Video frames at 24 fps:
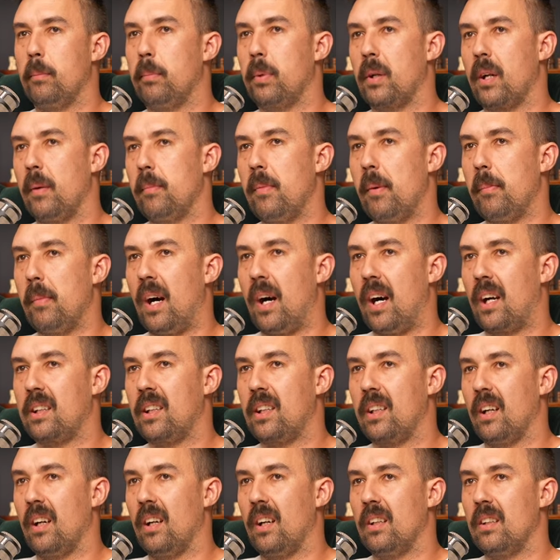But I'm a
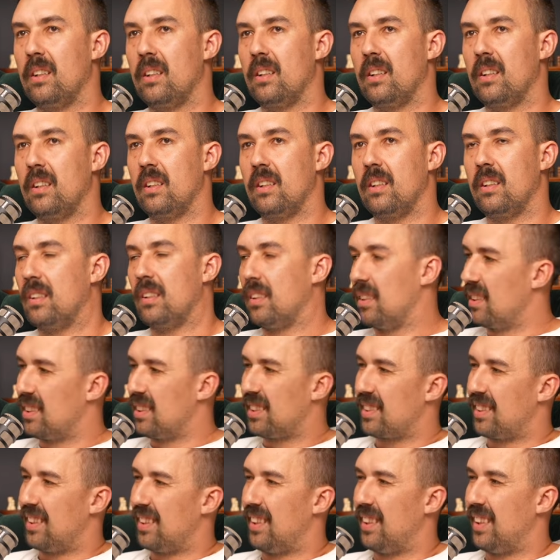marketer.
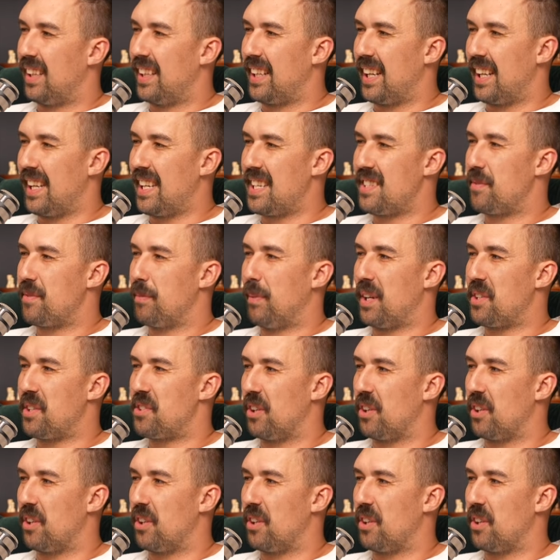It is my